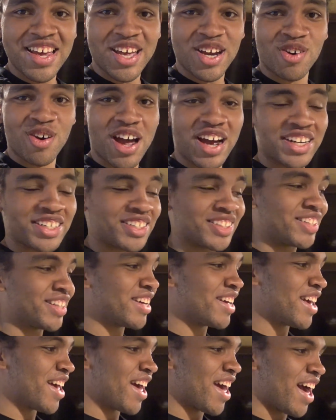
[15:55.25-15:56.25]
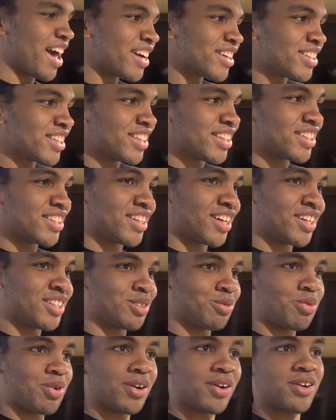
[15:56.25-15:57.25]
interaction actually
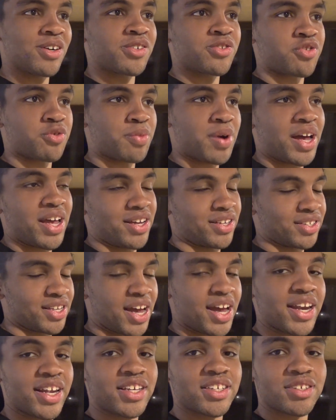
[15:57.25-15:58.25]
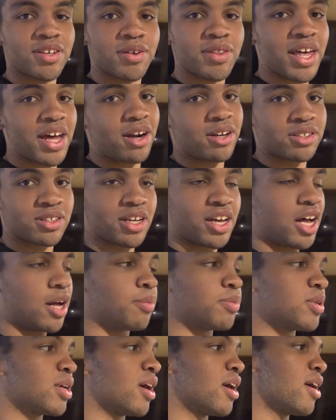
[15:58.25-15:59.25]
does wonders for my anxiety. So that also
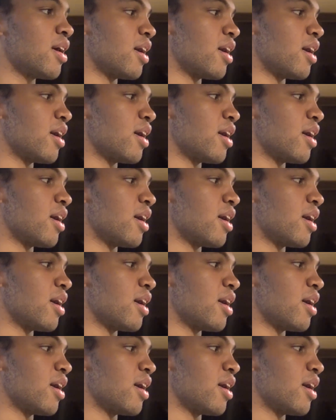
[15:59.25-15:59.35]
helps.